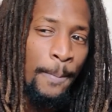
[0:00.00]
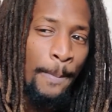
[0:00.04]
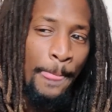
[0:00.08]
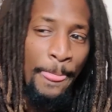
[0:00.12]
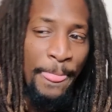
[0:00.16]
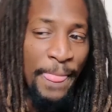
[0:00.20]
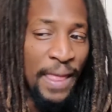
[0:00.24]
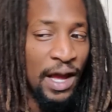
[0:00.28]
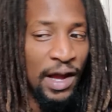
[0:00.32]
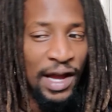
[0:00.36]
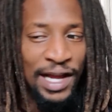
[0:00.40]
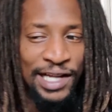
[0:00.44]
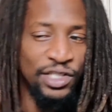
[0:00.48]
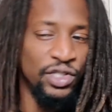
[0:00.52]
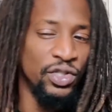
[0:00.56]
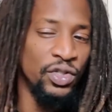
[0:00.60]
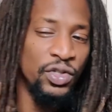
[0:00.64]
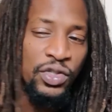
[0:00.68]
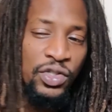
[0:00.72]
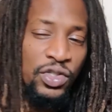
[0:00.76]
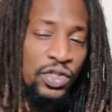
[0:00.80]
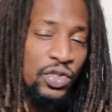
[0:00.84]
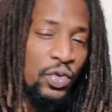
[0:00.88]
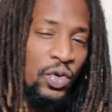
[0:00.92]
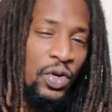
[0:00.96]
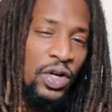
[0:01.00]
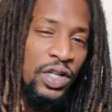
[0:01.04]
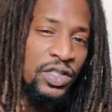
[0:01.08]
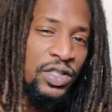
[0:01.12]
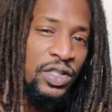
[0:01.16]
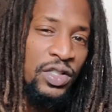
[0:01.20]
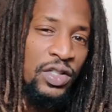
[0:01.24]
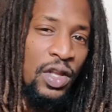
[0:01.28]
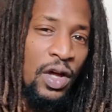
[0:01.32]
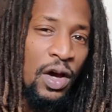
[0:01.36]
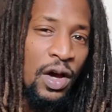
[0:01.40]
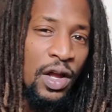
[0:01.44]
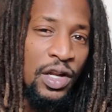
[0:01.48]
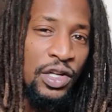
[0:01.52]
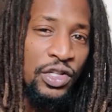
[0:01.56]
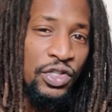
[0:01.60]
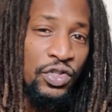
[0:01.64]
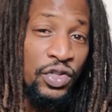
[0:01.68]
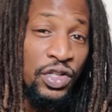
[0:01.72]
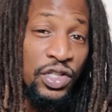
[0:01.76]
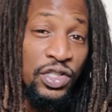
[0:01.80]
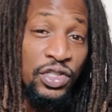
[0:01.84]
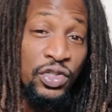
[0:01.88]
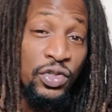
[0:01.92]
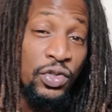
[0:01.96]
Now, I chose $200. You
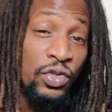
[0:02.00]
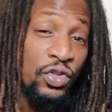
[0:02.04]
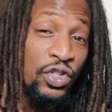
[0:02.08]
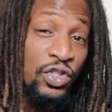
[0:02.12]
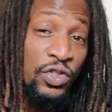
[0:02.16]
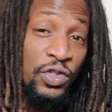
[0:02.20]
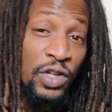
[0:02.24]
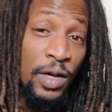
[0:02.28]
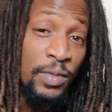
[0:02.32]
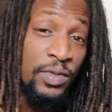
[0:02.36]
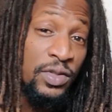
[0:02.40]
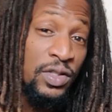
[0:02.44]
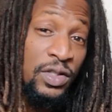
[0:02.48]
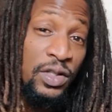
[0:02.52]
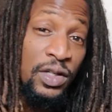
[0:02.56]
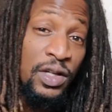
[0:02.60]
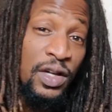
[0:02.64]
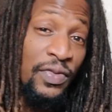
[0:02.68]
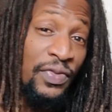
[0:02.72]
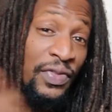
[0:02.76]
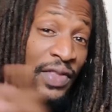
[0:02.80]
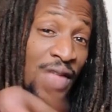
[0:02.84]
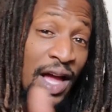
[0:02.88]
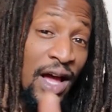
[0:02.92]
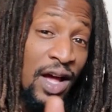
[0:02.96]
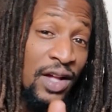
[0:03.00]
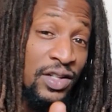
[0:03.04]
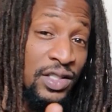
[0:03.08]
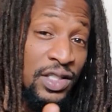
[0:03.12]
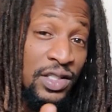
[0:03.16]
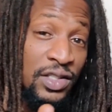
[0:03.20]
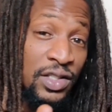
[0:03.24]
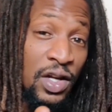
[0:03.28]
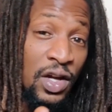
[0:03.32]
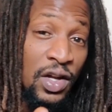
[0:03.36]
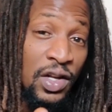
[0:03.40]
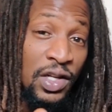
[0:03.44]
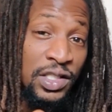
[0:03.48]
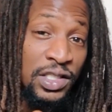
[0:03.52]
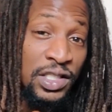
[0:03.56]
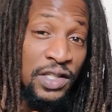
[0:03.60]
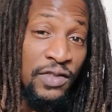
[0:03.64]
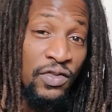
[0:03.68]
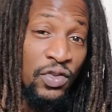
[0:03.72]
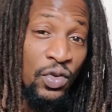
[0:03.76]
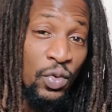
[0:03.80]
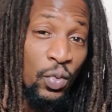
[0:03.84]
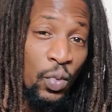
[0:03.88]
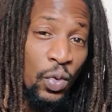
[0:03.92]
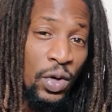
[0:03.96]
can choose up to $1,000 if
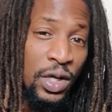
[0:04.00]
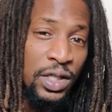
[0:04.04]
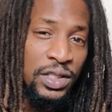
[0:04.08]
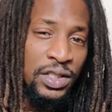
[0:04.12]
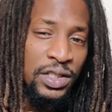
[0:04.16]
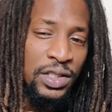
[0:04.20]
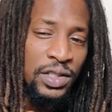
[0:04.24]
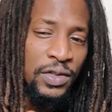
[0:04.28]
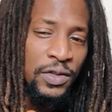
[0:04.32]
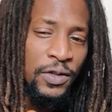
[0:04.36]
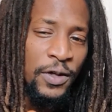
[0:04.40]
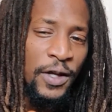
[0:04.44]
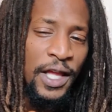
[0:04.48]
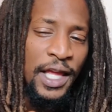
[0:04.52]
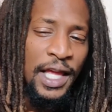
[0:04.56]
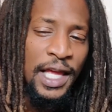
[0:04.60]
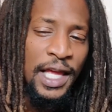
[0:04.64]
you want to.